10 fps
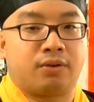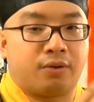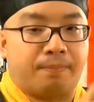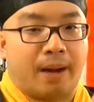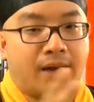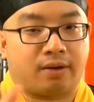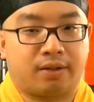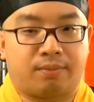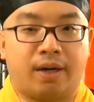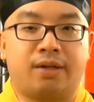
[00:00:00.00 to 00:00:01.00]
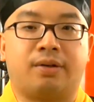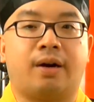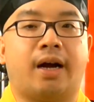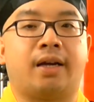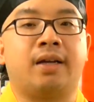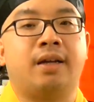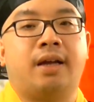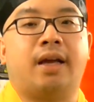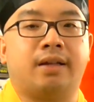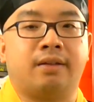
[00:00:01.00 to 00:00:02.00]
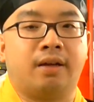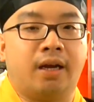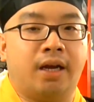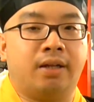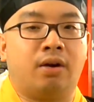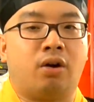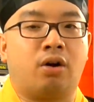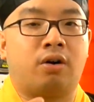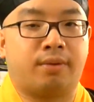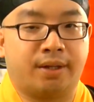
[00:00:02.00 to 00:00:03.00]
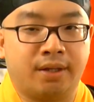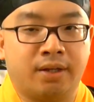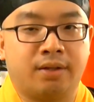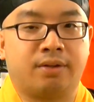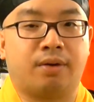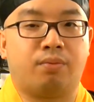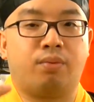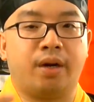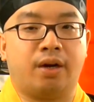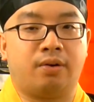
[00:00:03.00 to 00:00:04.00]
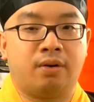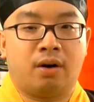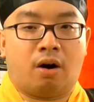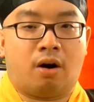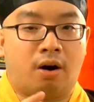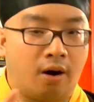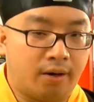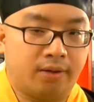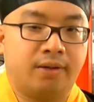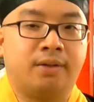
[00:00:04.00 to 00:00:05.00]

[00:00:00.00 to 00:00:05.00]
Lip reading: you back on the right track and inherit the real heart,